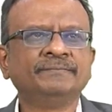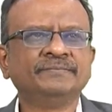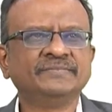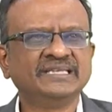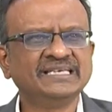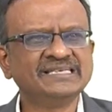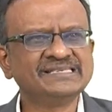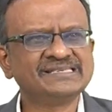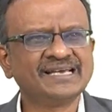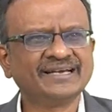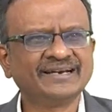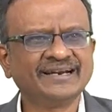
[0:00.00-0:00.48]

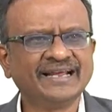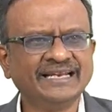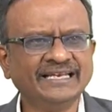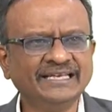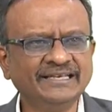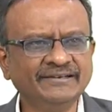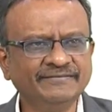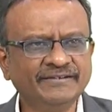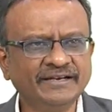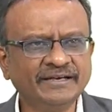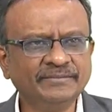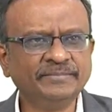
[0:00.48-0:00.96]
These are
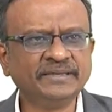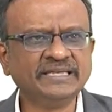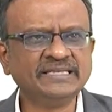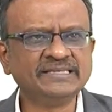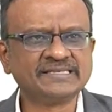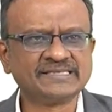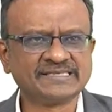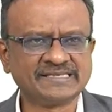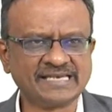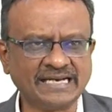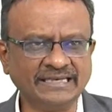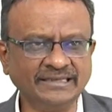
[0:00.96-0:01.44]
anyway been
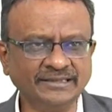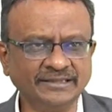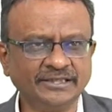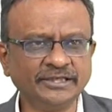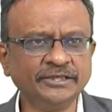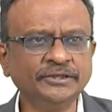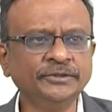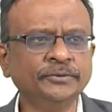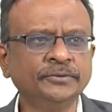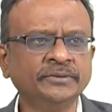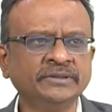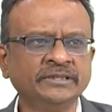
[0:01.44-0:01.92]
sent to
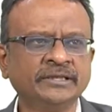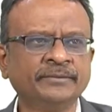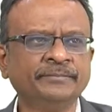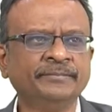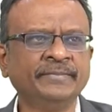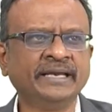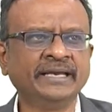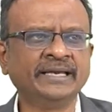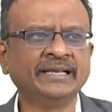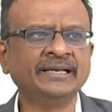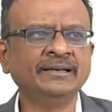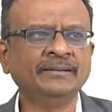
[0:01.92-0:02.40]
you in the
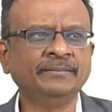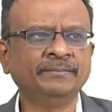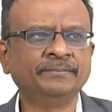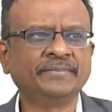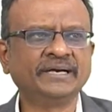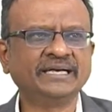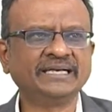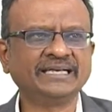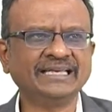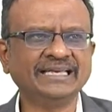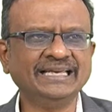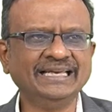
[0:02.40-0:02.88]
mail,
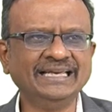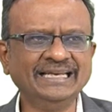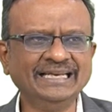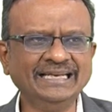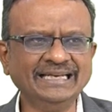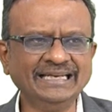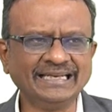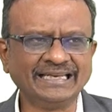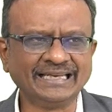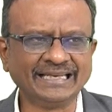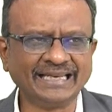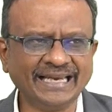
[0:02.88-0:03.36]
but
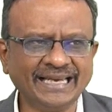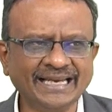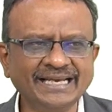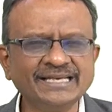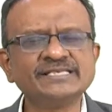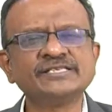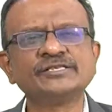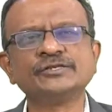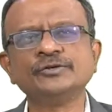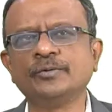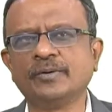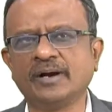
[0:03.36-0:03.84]
in
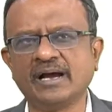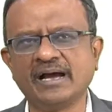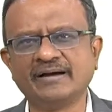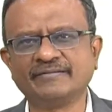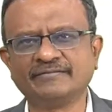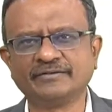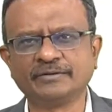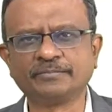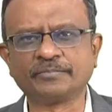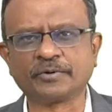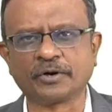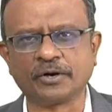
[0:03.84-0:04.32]
case you
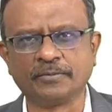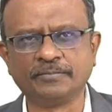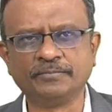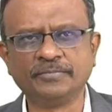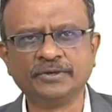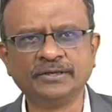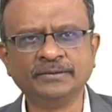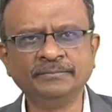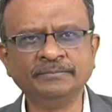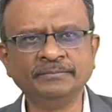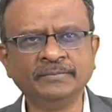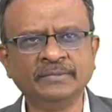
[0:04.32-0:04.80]
have a
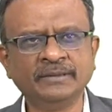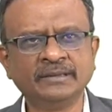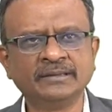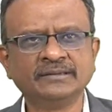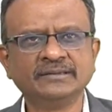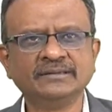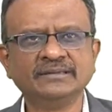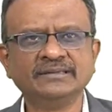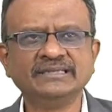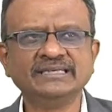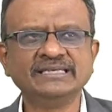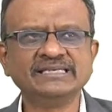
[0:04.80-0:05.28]
problem,
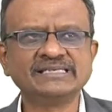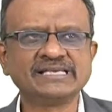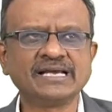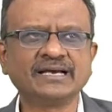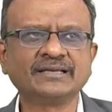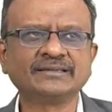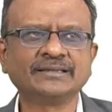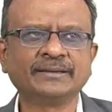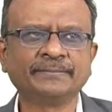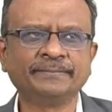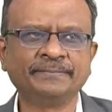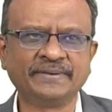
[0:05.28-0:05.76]
these
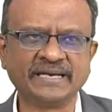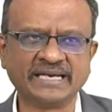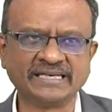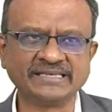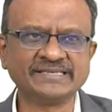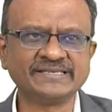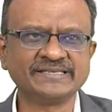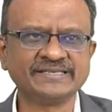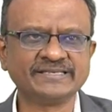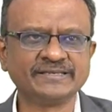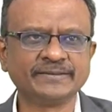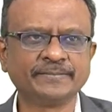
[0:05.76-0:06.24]
are the
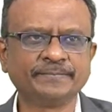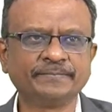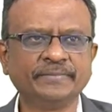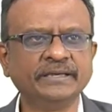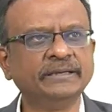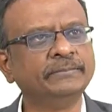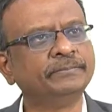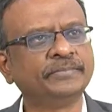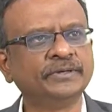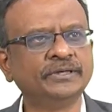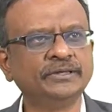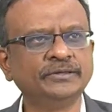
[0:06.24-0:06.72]
best
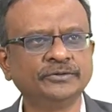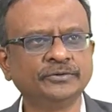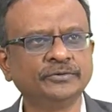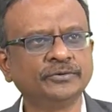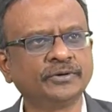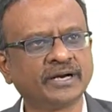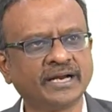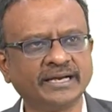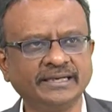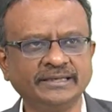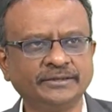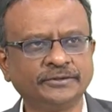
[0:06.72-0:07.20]
people to
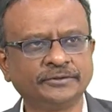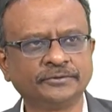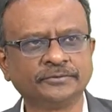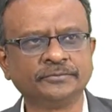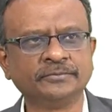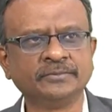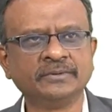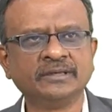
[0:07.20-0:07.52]
write to.